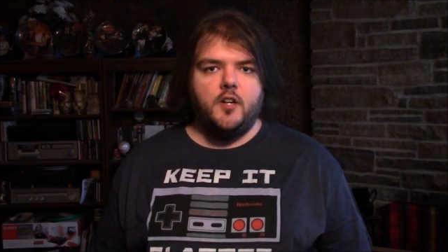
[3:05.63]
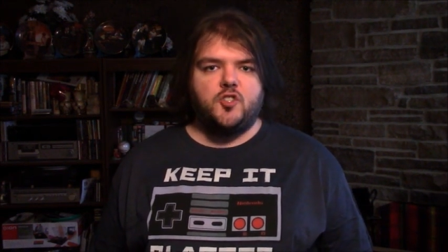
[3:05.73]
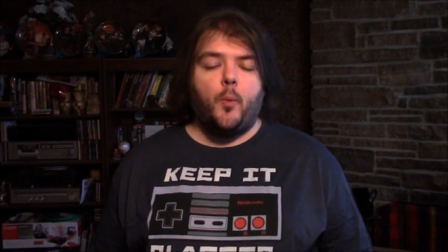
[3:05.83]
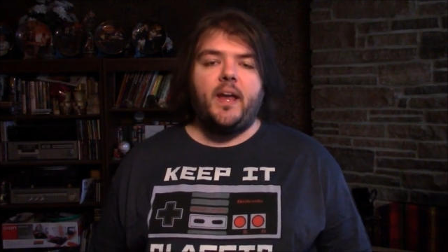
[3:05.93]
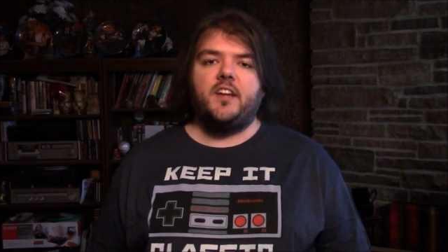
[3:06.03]

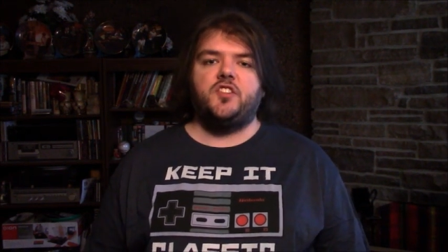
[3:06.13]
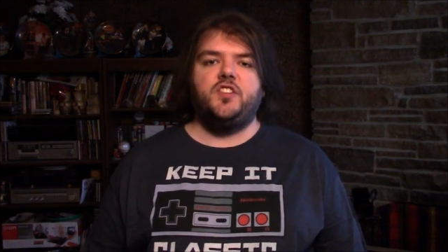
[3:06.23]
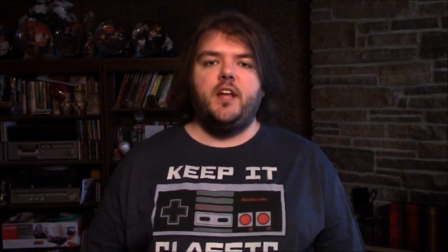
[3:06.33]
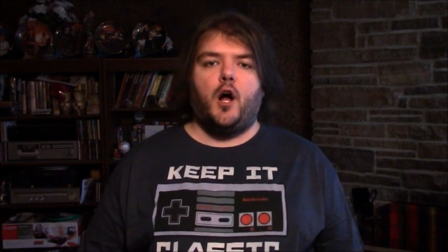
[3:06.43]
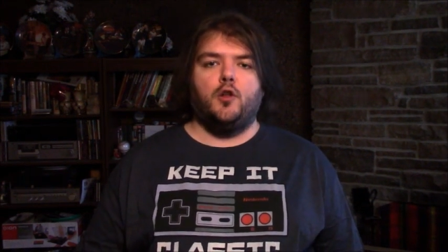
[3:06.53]
So we get to
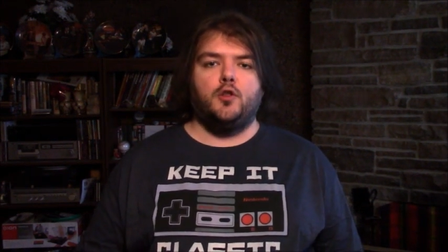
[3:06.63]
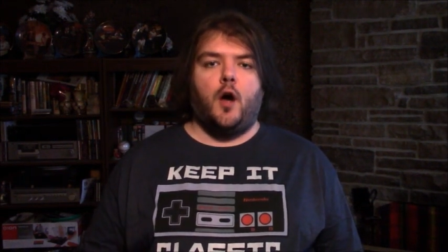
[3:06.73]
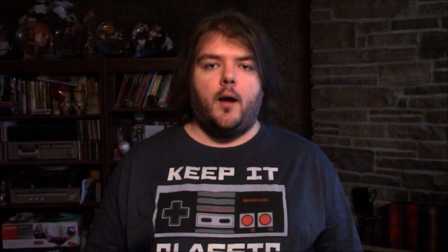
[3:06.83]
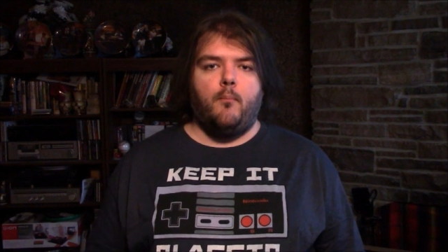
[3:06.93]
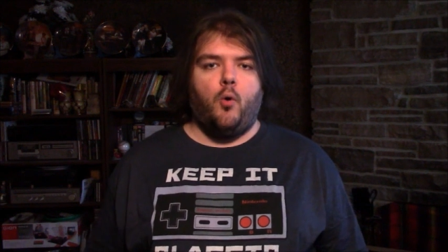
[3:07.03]
see a
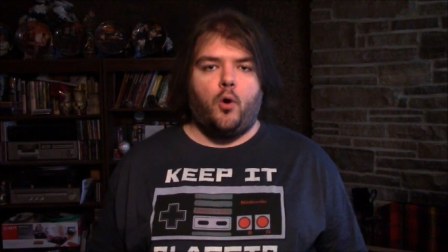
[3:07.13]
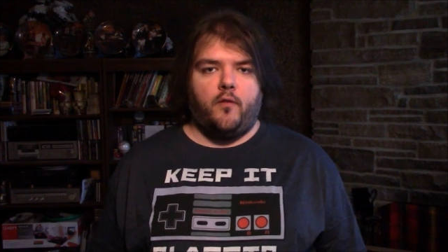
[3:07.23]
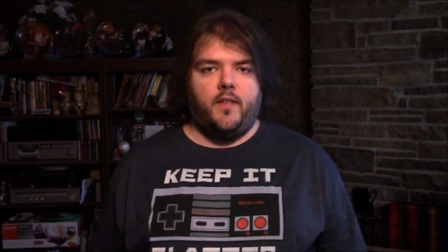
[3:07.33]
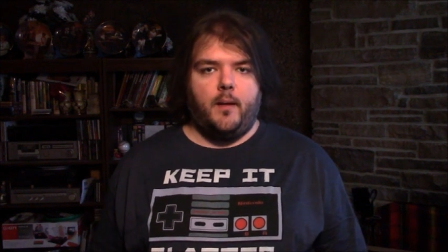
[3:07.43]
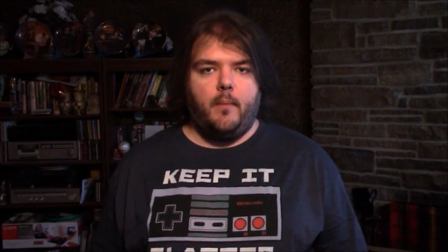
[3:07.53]
lot more
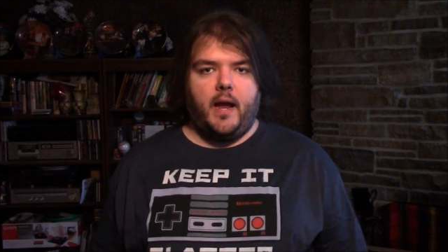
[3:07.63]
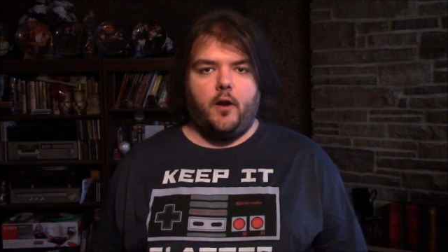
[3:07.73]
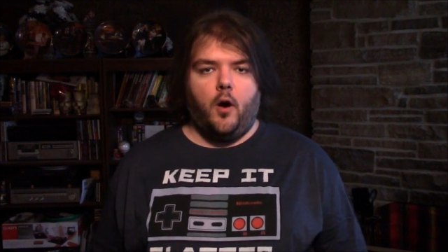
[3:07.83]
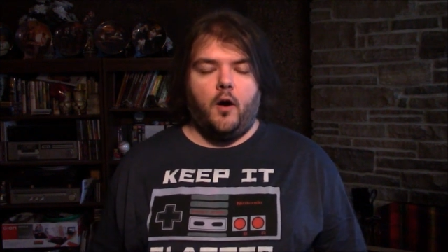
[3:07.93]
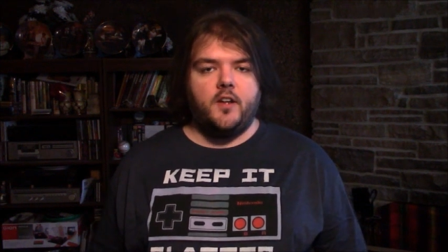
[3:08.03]
of them,
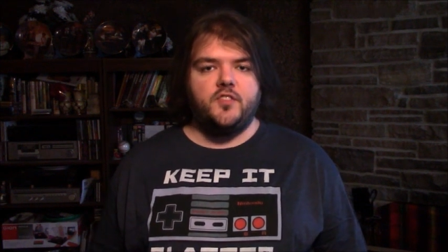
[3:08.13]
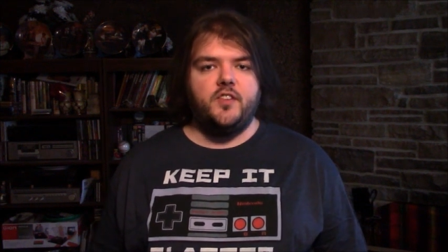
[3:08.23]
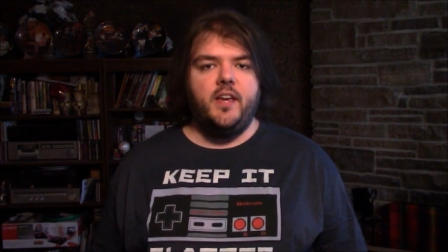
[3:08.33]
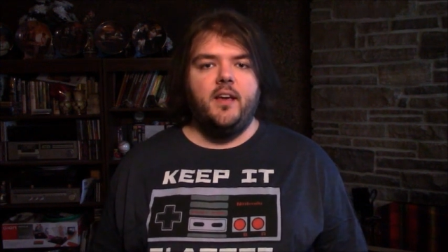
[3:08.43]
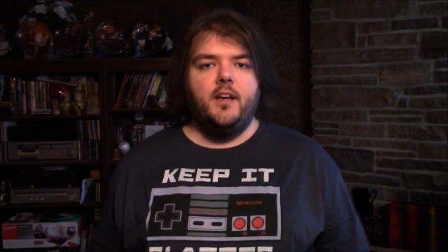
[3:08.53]
and
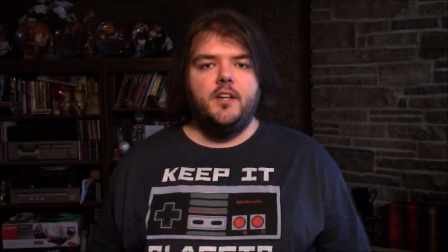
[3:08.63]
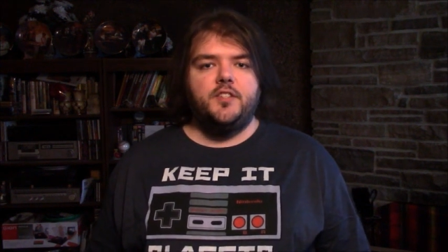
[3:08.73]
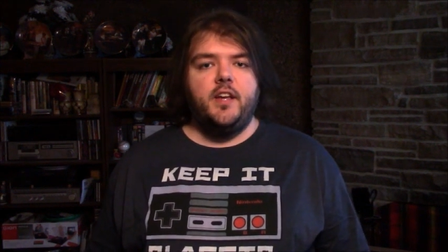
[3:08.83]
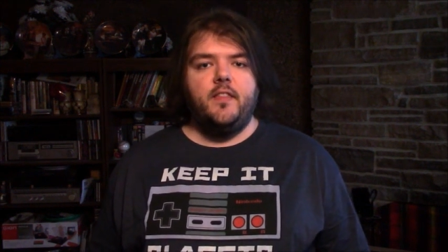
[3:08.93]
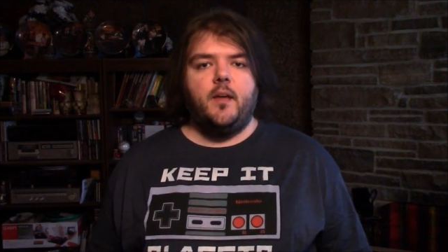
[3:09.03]
honestly,
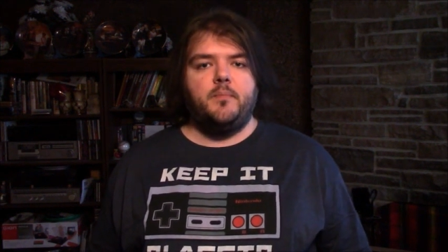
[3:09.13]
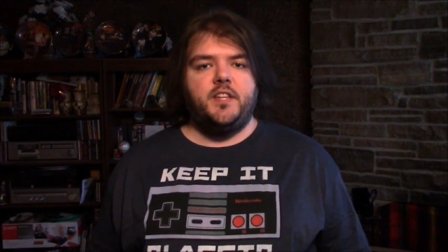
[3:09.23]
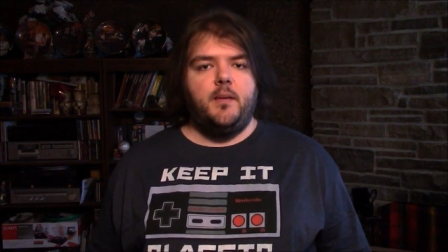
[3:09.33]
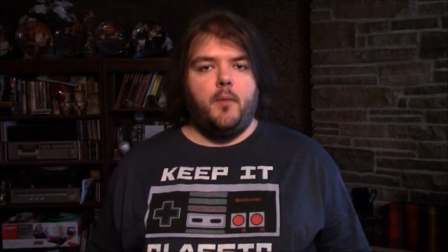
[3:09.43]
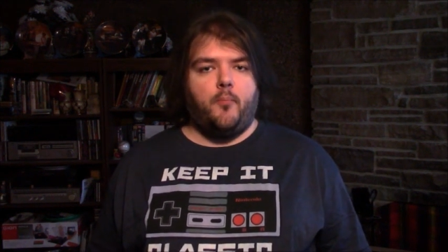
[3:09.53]
seeing them
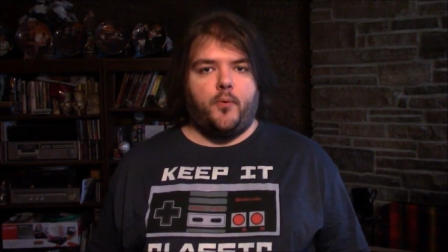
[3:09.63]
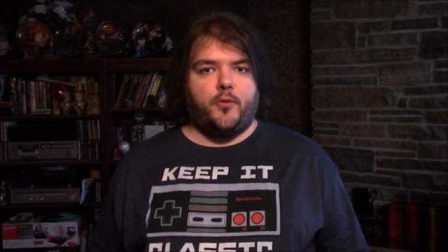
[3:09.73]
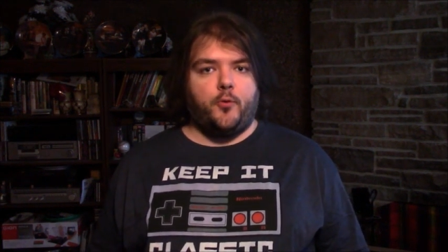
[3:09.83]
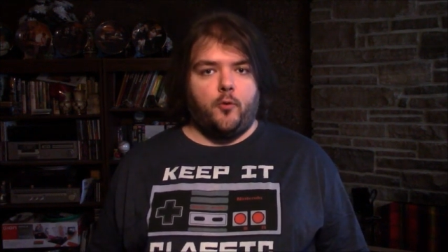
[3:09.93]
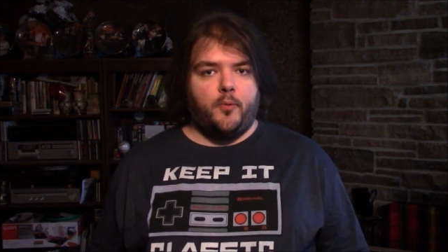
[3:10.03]
team up
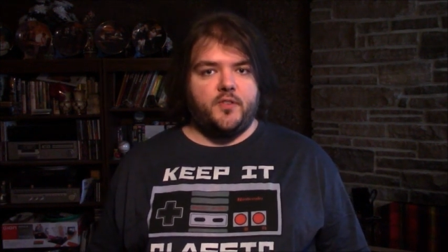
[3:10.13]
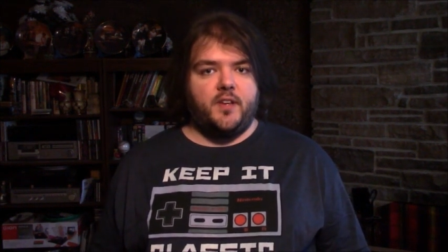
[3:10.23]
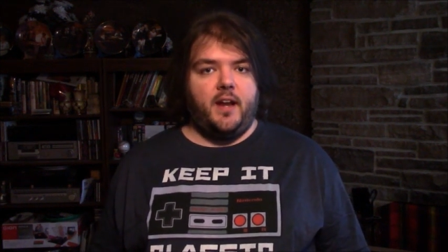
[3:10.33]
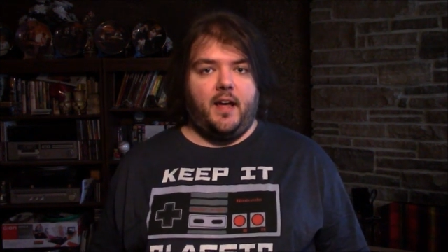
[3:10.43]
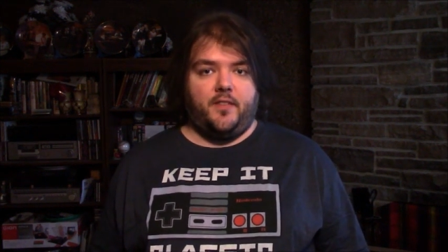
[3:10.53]
with
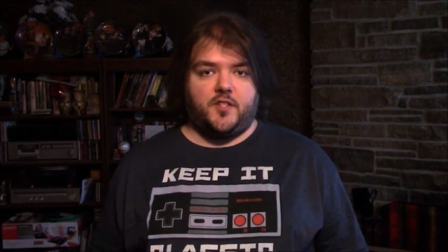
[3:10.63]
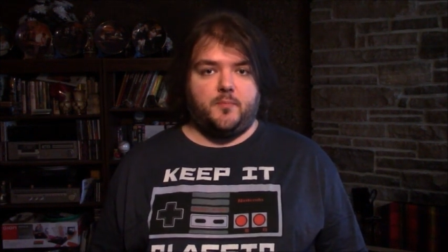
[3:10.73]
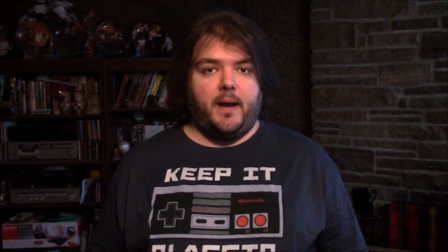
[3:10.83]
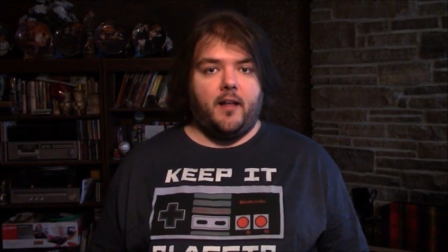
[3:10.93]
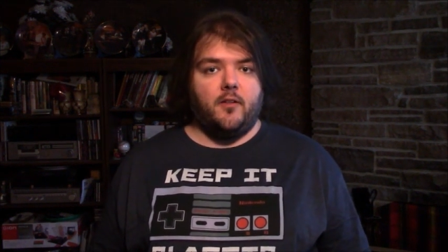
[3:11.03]
Grooberson and the
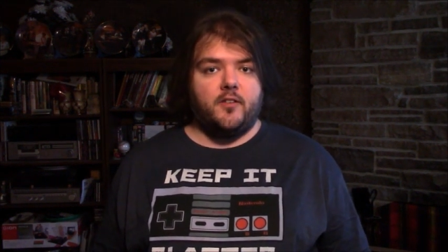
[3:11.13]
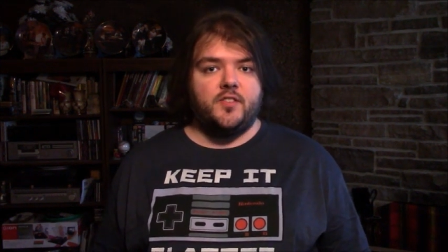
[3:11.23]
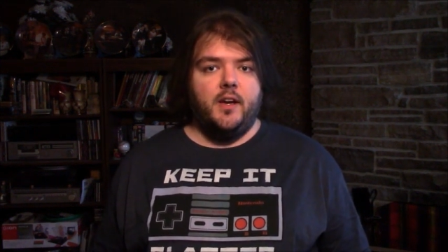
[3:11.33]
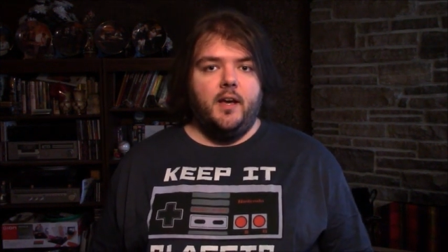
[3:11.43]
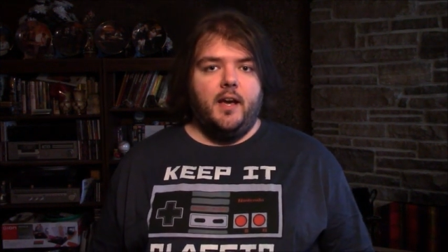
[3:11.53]

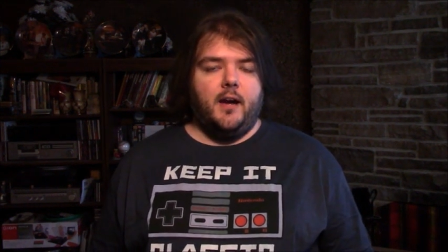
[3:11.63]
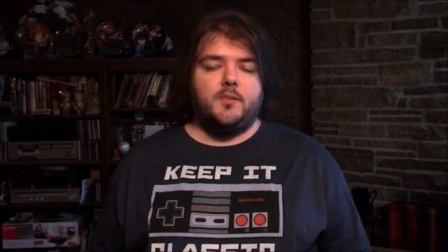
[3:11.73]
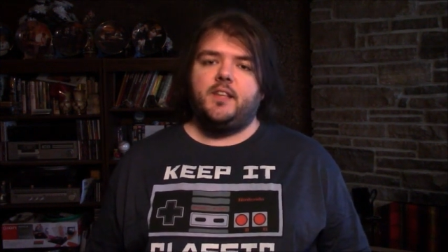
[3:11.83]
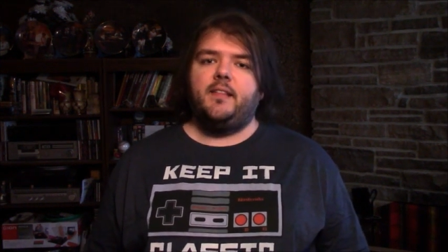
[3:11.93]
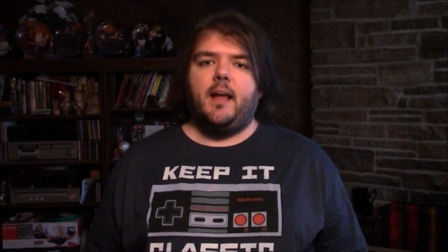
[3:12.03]
Spenglers, it
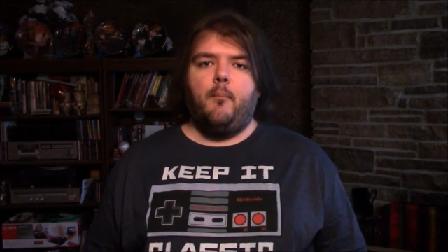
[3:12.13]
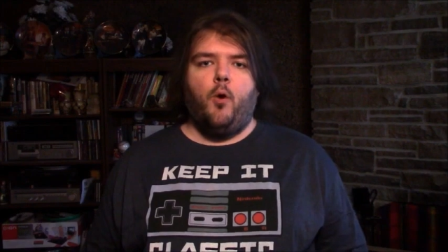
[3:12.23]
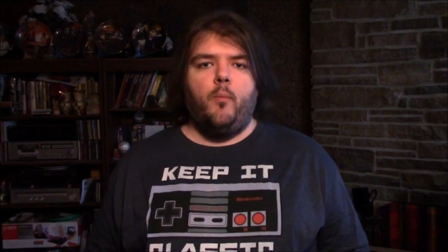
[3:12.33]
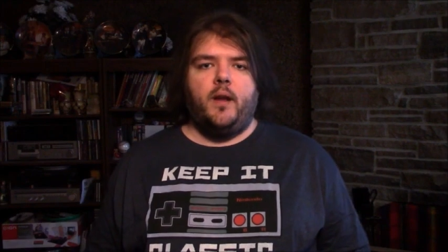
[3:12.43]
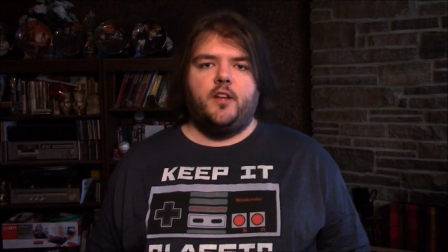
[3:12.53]
was like that
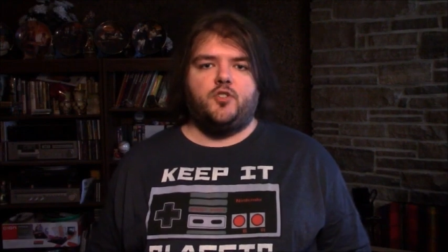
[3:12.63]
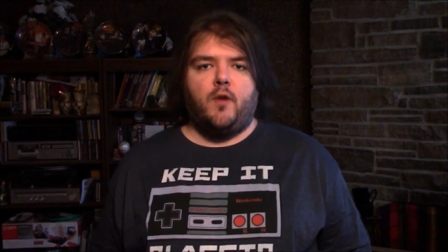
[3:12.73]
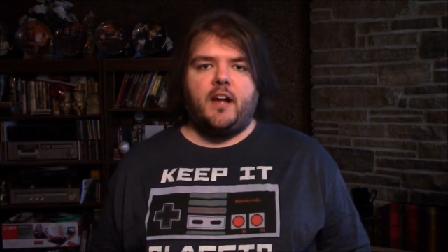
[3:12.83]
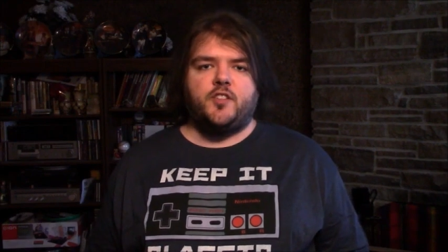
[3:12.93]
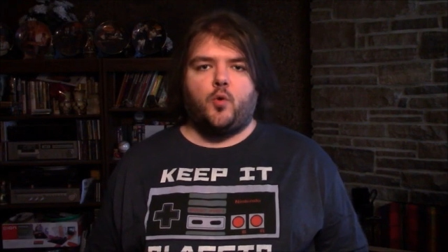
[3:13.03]
moment in
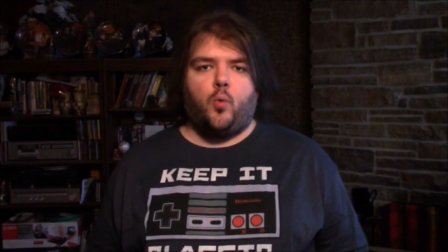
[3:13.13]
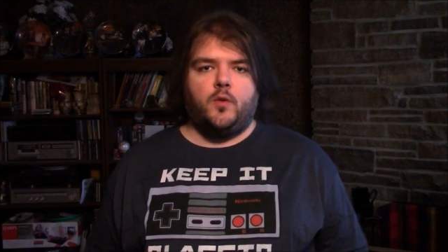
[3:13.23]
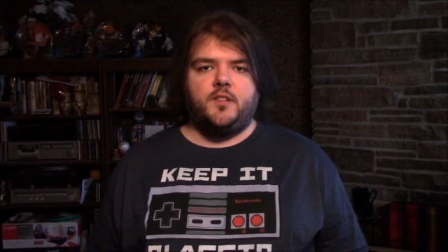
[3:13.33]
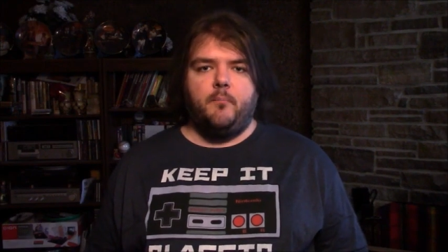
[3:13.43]
Jurassic World